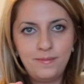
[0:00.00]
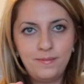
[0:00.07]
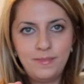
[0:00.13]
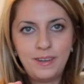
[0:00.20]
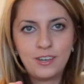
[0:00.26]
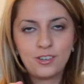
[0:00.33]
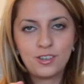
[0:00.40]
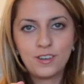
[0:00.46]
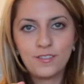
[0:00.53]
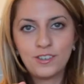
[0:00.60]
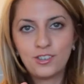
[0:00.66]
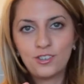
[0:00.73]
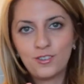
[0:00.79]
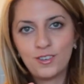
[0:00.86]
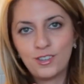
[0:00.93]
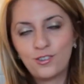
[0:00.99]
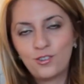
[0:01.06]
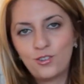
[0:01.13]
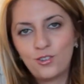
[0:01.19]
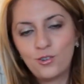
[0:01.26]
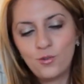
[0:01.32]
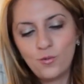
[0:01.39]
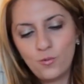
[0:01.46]
I'm not sure if it's showing
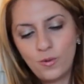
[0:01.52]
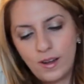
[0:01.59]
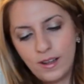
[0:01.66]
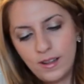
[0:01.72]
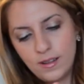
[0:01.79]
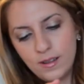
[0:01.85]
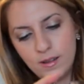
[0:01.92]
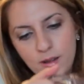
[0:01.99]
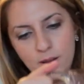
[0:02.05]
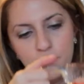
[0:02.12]
too well,